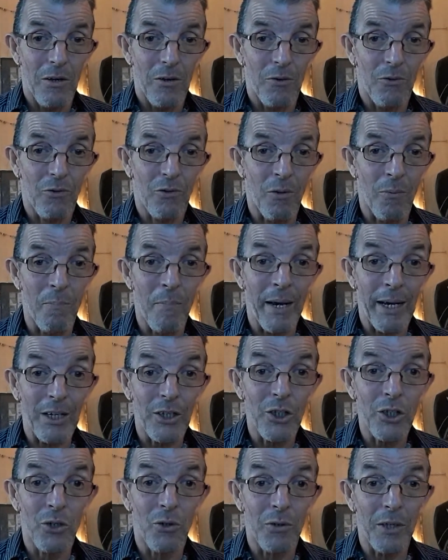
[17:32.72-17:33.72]
to make
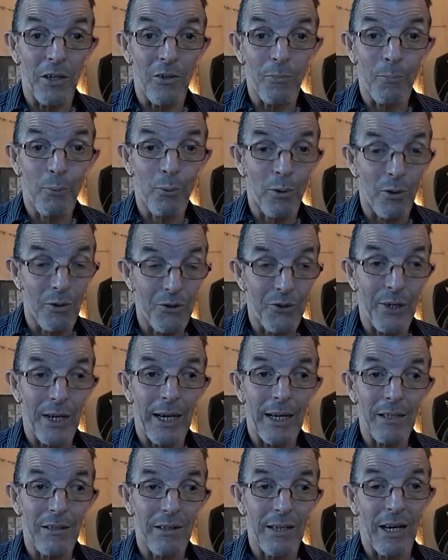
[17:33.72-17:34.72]
sure this
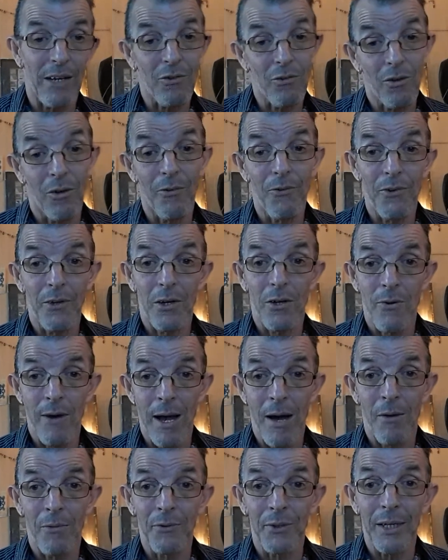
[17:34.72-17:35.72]
project gets off the
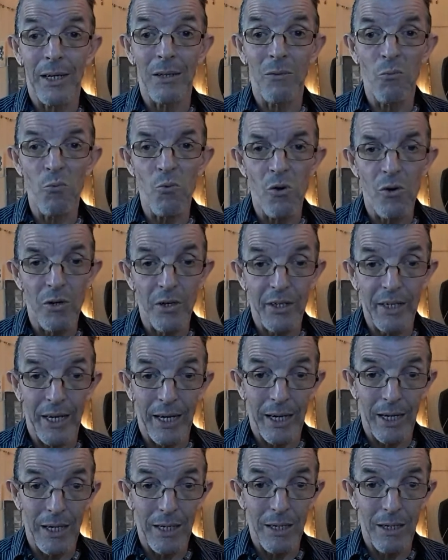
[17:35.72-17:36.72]
ground and working.